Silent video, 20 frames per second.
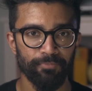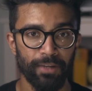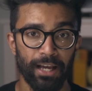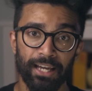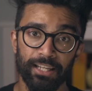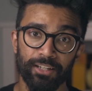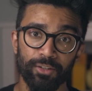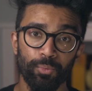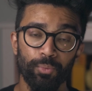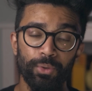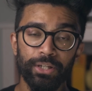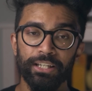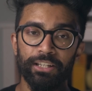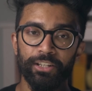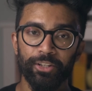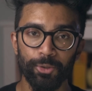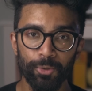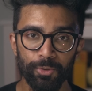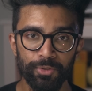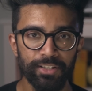and we
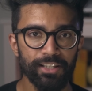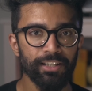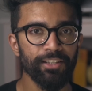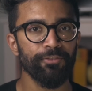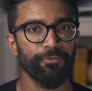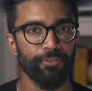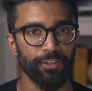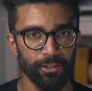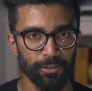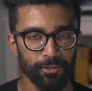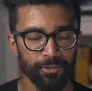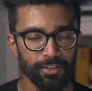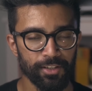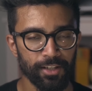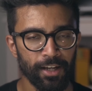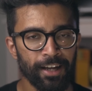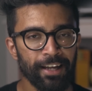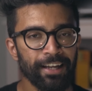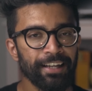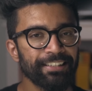use these fields
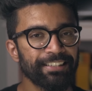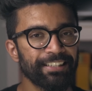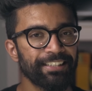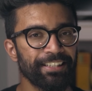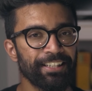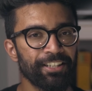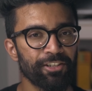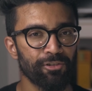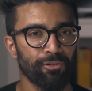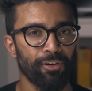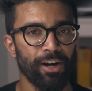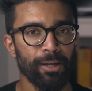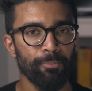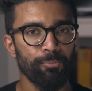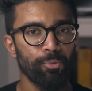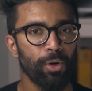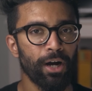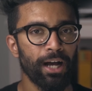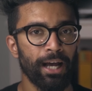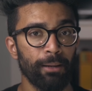to
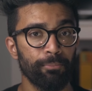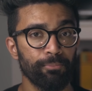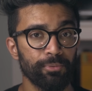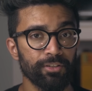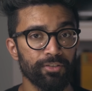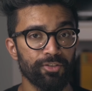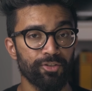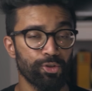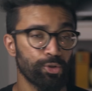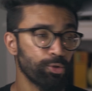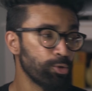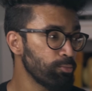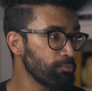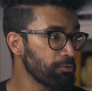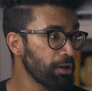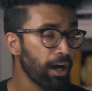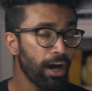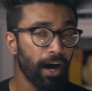describe what happens to